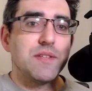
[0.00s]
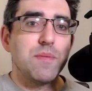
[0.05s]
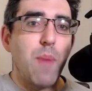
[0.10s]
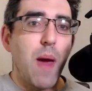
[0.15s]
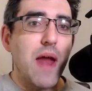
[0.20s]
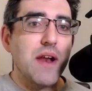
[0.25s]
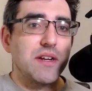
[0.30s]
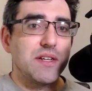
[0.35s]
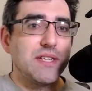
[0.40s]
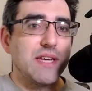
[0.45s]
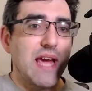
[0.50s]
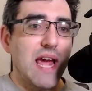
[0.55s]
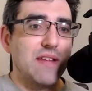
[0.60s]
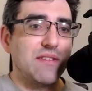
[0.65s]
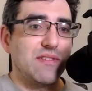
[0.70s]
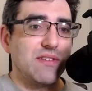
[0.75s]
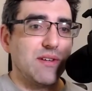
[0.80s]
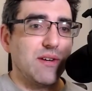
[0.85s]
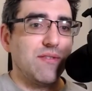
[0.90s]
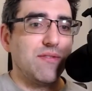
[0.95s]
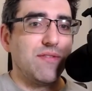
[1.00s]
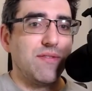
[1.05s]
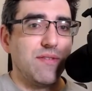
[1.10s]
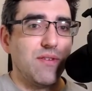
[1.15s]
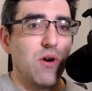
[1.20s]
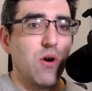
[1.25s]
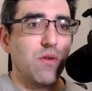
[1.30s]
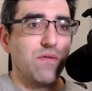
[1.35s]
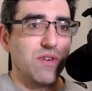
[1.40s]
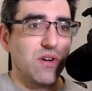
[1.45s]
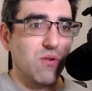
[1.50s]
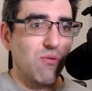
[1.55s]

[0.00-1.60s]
better to get stuff over a